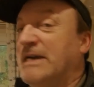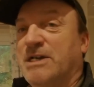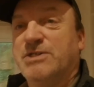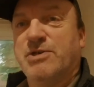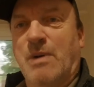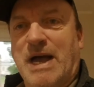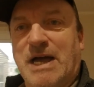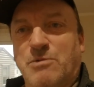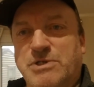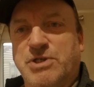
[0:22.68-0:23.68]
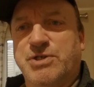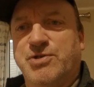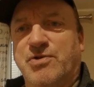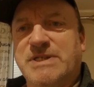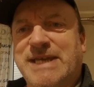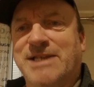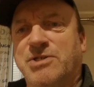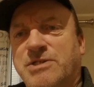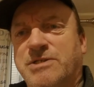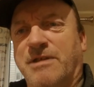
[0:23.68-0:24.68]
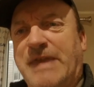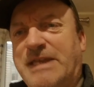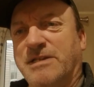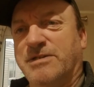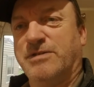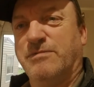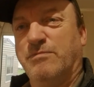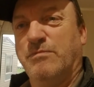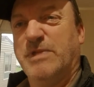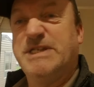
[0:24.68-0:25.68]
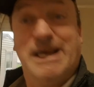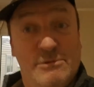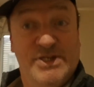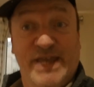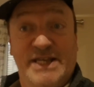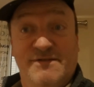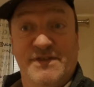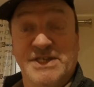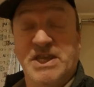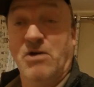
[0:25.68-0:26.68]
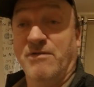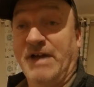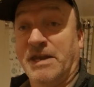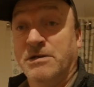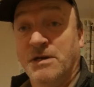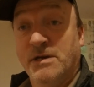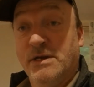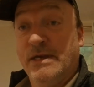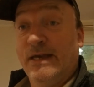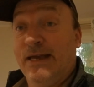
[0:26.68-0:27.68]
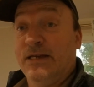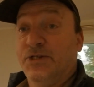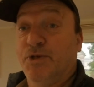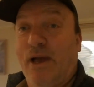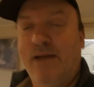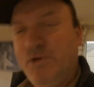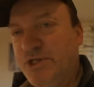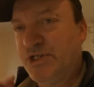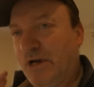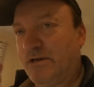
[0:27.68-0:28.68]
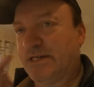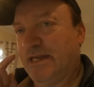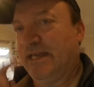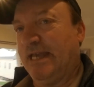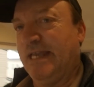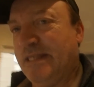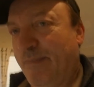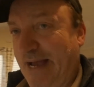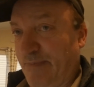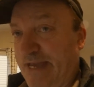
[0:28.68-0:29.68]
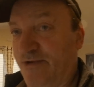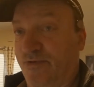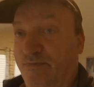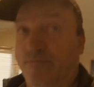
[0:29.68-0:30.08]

So, I wanted to draw attention to things, the downsides for this caravan. So, I'm going to start in the back bedroom.